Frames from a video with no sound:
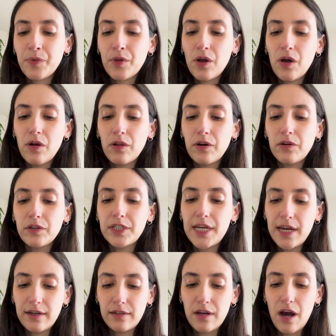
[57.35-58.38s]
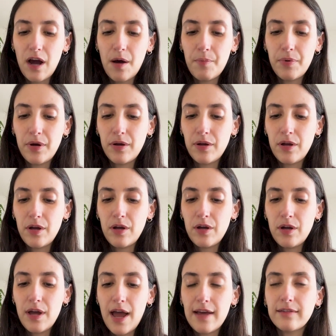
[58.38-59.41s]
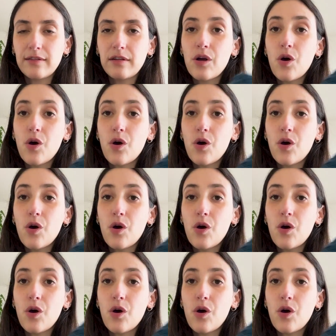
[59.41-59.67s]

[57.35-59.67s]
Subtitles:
a little tank top as an